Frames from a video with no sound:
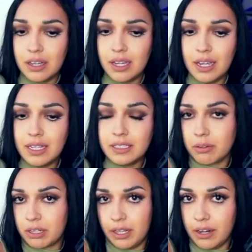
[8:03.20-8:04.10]
is a
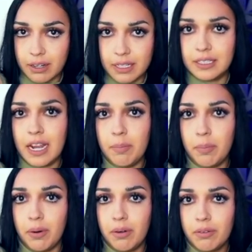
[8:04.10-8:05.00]
clear
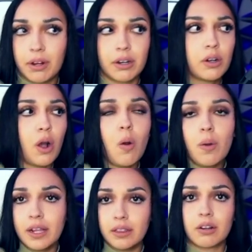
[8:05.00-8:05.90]
example. They're
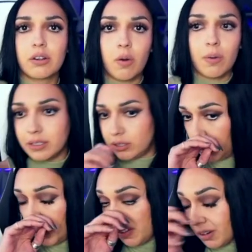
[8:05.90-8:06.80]
going
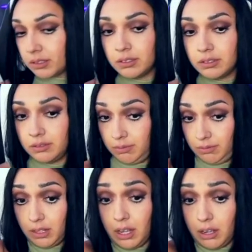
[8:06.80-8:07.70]
to
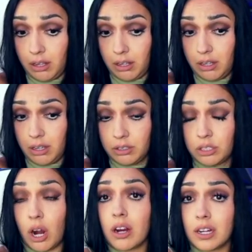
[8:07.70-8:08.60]

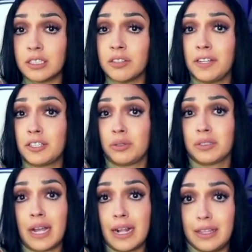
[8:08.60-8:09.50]
dark individuals
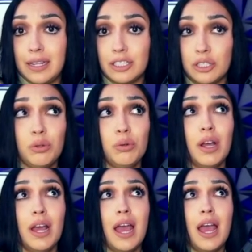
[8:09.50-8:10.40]
like this who
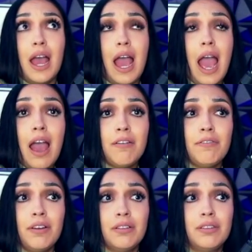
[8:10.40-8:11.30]

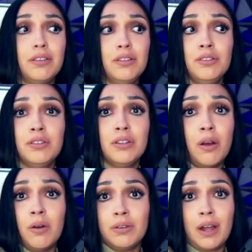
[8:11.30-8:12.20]
have
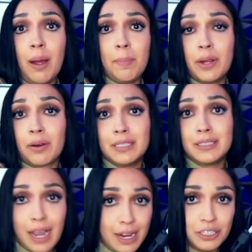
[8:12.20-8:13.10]
not pure
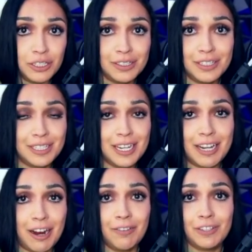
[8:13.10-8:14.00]
intentions to take
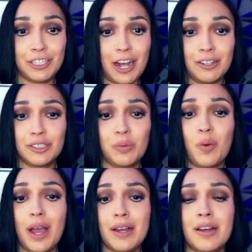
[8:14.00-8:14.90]
care of a child.
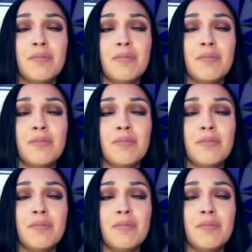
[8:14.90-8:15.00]
What